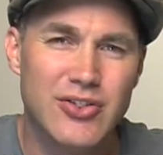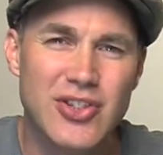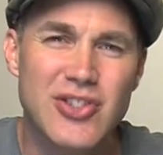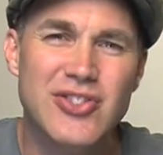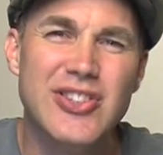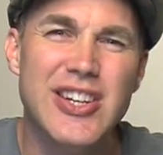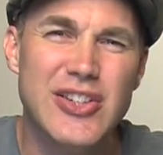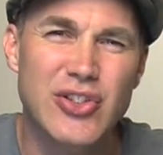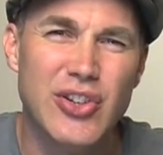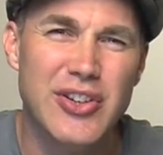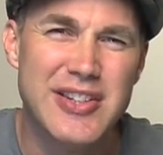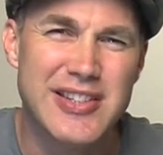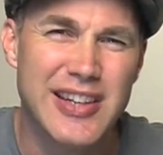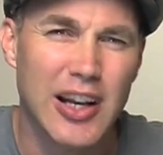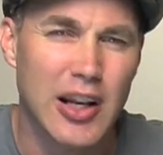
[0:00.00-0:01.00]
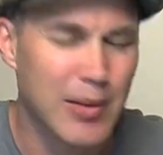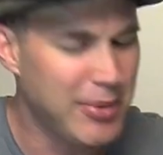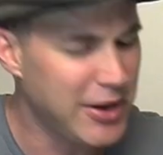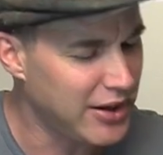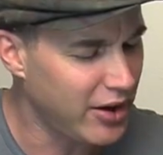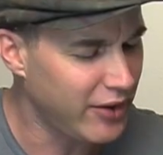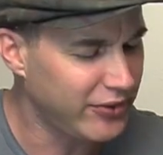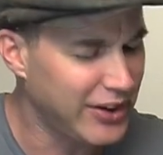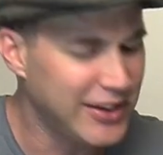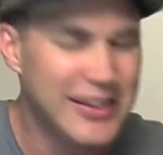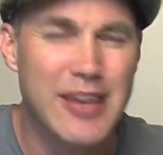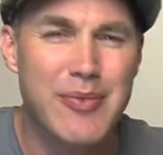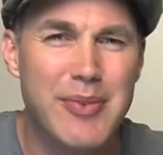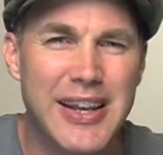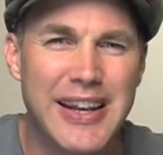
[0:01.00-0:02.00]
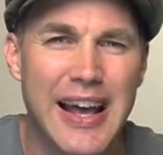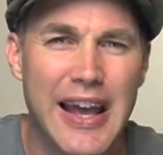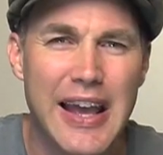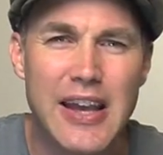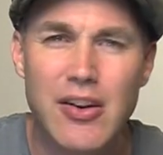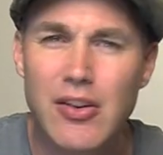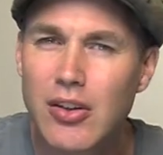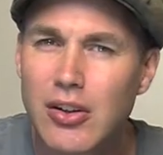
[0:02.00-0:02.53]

just detune this a little bit, and I've said give me an A,